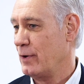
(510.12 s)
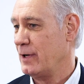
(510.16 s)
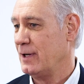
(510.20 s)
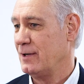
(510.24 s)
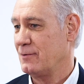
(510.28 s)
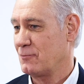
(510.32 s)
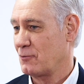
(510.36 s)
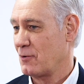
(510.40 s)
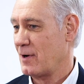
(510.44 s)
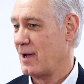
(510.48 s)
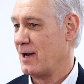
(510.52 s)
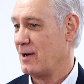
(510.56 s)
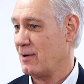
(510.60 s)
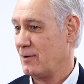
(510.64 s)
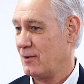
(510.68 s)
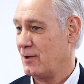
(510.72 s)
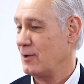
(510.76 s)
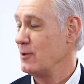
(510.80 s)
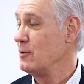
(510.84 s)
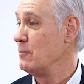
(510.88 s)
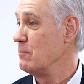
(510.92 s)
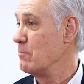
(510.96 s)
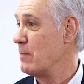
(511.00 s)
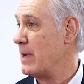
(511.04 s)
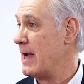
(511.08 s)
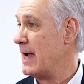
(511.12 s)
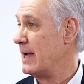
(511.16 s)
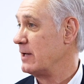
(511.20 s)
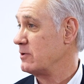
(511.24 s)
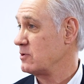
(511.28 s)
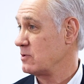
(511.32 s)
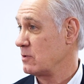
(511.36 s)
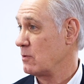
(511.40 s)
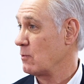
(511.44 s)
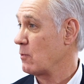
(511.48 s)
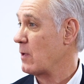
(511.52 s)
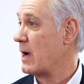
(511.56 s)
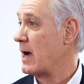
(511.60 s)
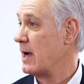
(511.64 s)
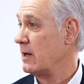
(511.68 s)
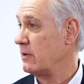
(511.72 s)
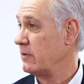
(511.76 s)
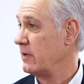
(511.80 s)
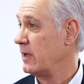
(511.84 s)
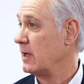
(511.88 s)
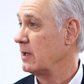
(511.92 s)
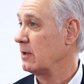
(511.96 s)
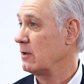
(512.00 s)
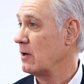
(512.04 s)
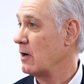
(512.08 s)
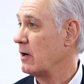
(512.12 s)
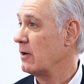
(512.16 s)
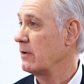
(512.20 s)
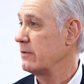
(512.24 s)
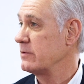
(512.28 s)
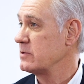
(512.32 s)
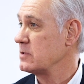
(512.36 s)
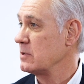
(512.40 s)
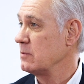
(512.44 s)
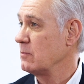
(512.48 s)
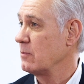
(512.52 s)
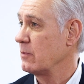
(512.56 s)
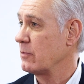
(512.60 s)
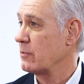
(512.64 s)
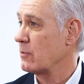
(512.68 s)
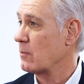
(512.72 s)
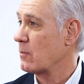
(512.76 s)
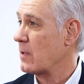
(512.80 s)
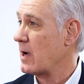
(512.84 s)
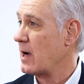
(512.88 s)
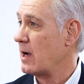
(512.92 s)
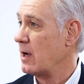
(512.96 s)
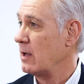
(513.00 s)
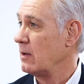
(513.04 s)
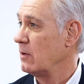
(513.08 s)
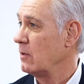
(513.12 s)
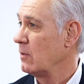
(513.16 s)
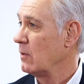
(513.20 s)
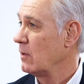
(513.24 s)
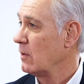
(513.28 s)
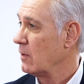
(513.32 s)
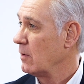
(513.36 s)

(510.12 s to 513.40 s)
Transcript: What do you try to do? Match the right technology with the right